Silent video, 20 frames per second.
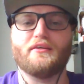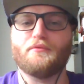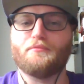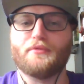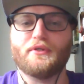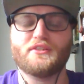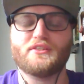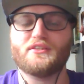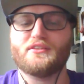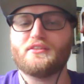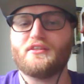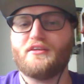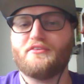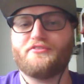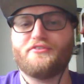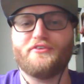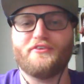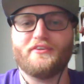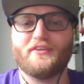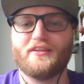It pisses
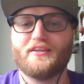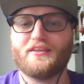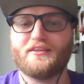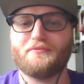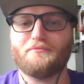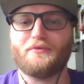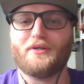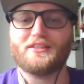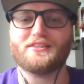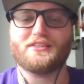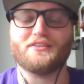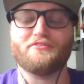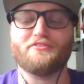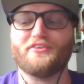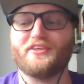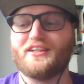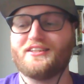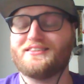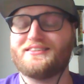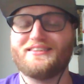off Boston
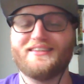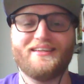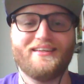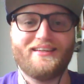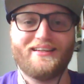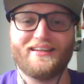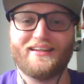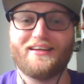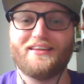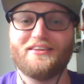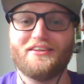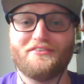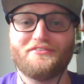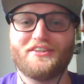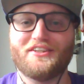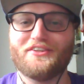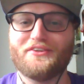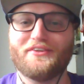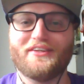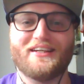fans, and I love
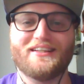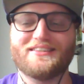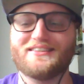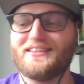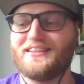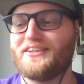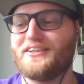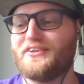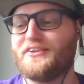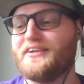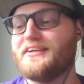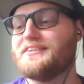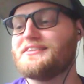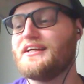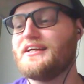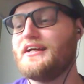to do that. It's hilarious.